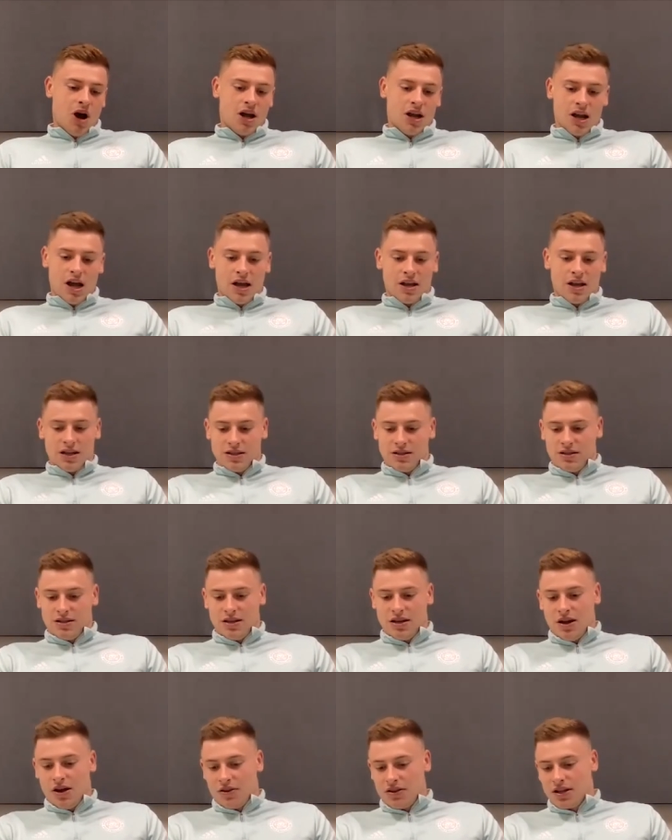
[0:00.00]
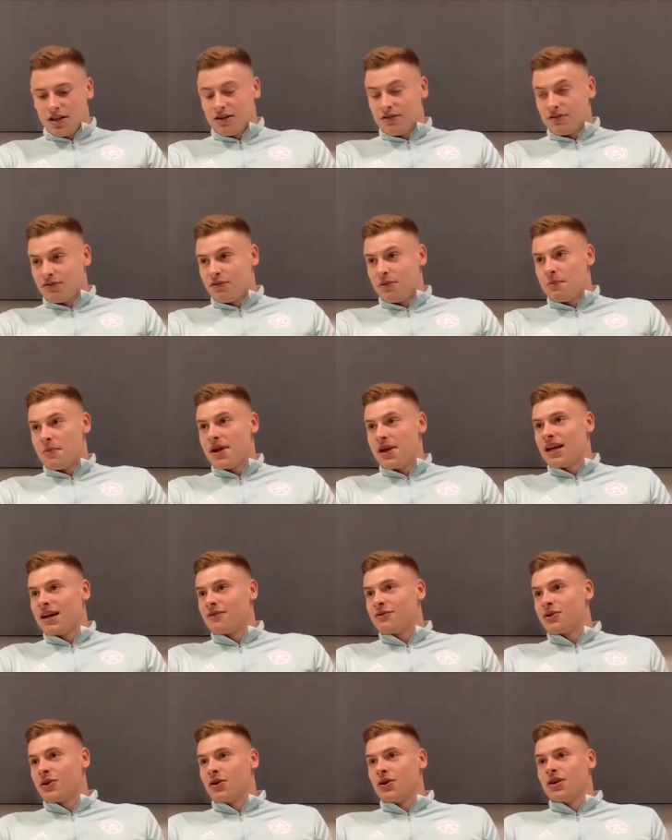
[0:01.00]
but I, you know, I think for
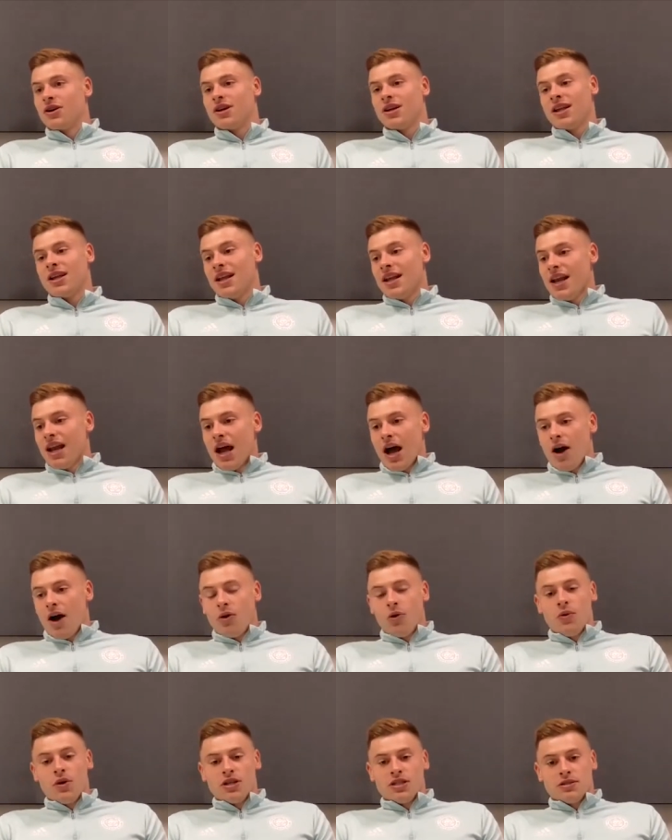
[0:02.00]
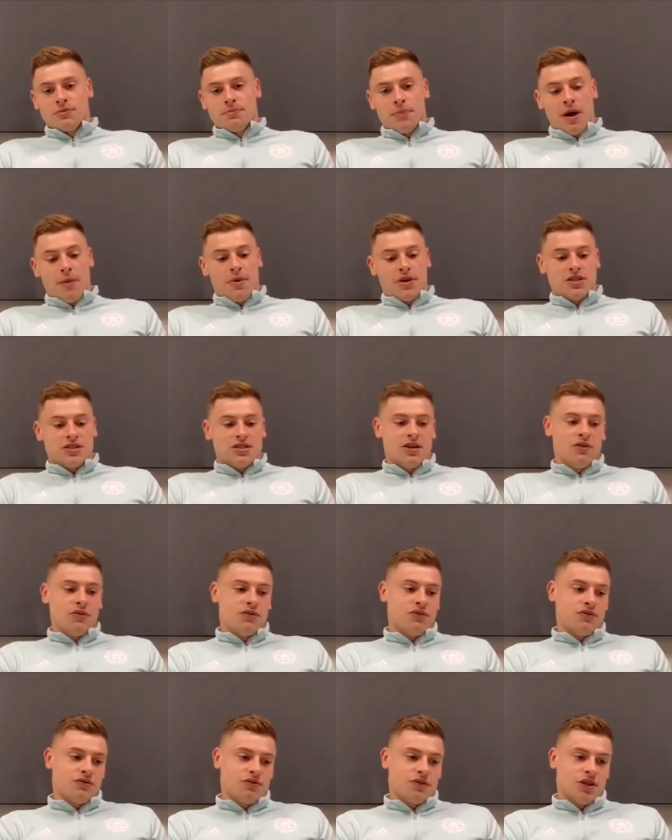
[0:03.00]
me, I've got, to, I'll always back
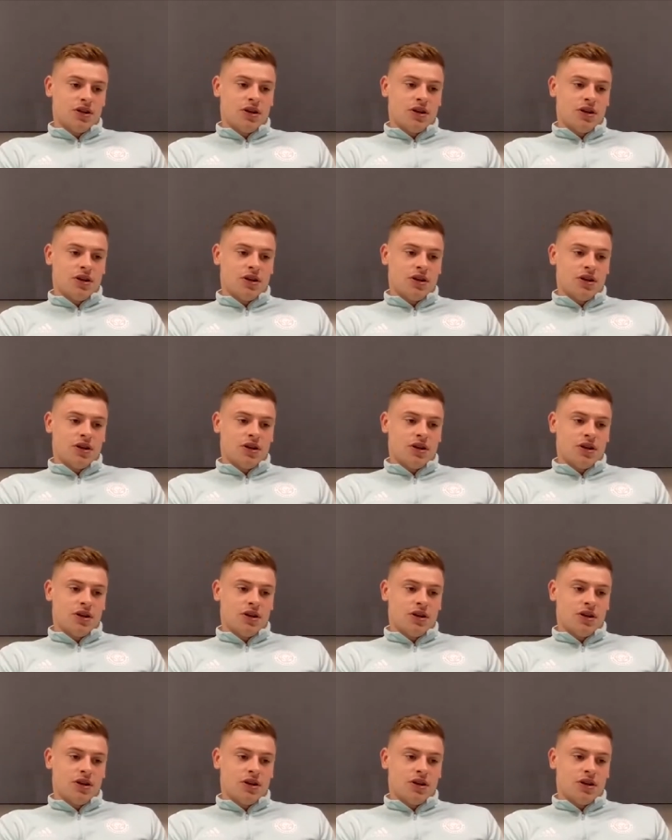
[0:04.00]
myself.